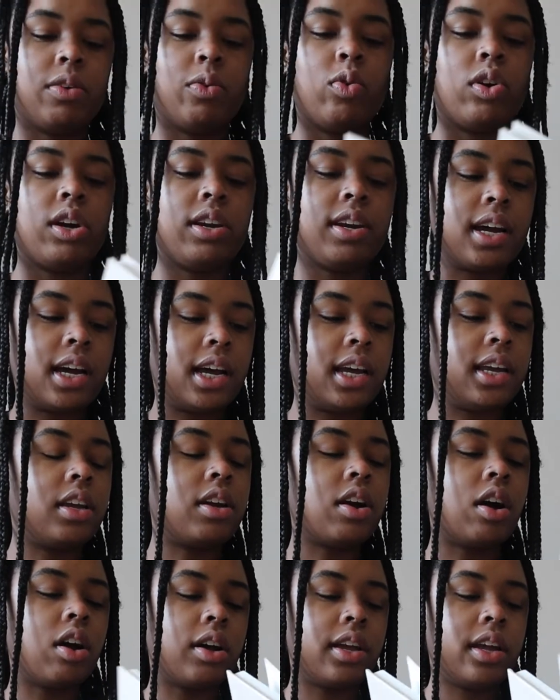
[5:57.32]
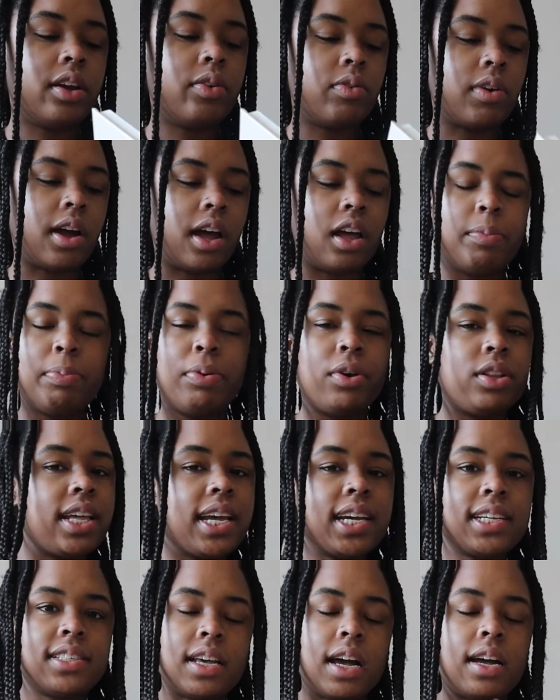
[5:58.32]
The one I got, I'll put
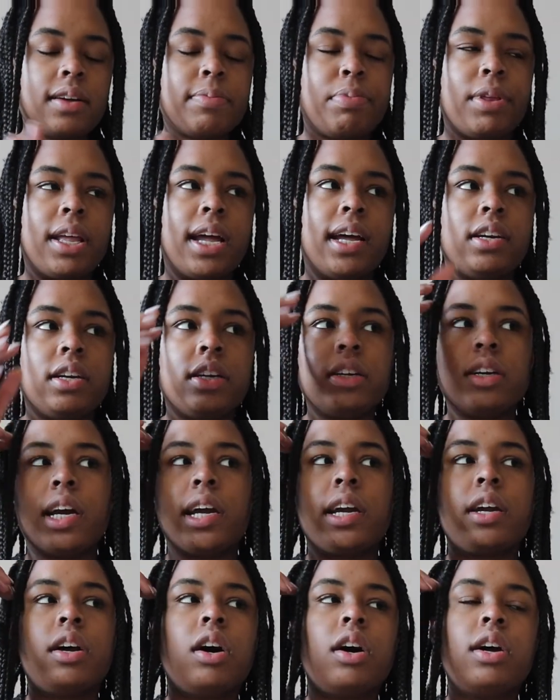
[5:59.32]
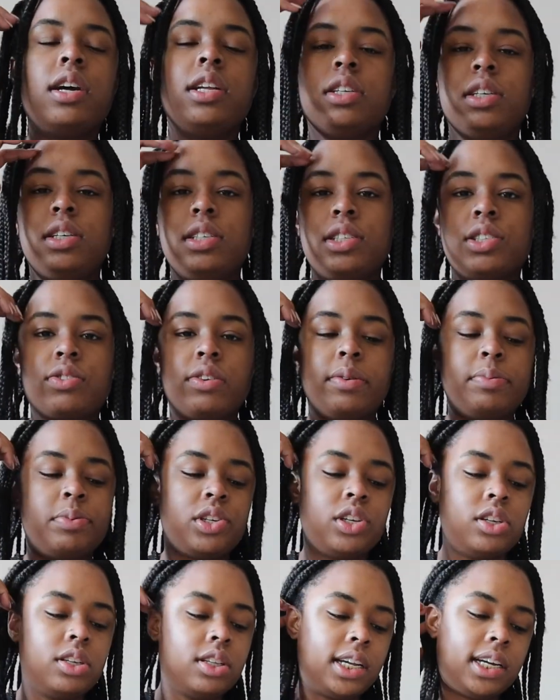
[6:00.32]
the exact planner I got in the
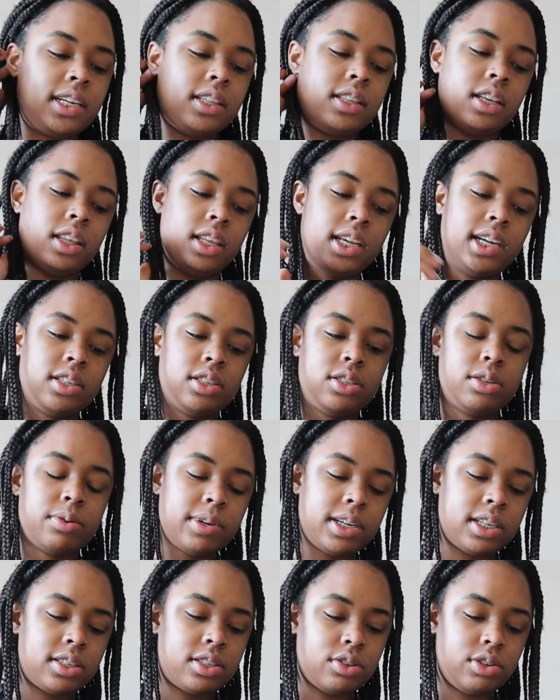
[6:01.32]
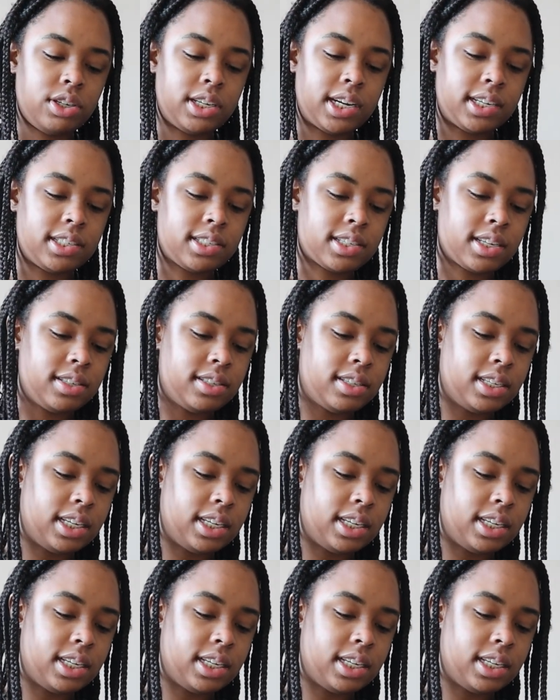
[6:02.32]
description, like the link to it, so you guys can